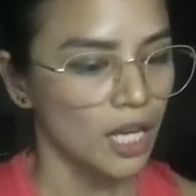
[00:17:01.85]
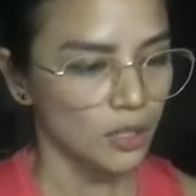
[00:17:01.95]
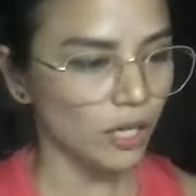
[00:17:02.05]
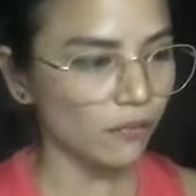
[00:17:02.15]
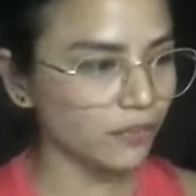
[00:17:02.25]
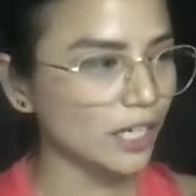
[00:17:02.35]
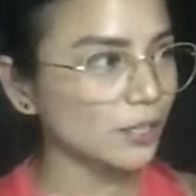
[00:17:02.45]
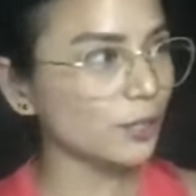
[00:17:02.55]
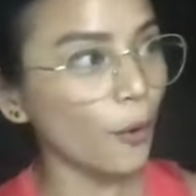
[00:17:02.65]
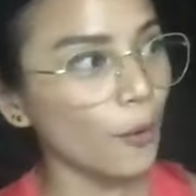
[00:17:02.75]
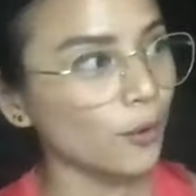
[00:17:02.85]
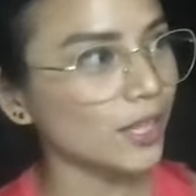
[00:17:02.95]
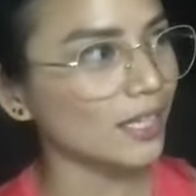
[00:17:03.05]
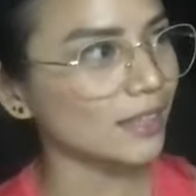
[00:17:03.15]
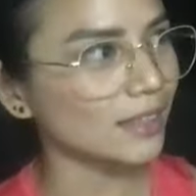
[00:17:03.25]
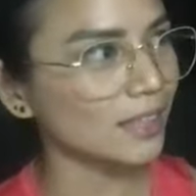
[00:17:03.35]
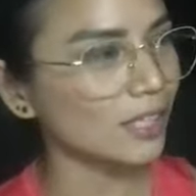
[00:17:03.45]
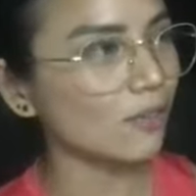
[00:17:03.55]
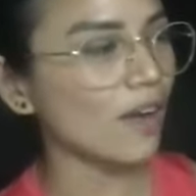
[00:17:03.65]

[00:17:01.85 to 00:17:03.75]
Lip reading: So if they know that you've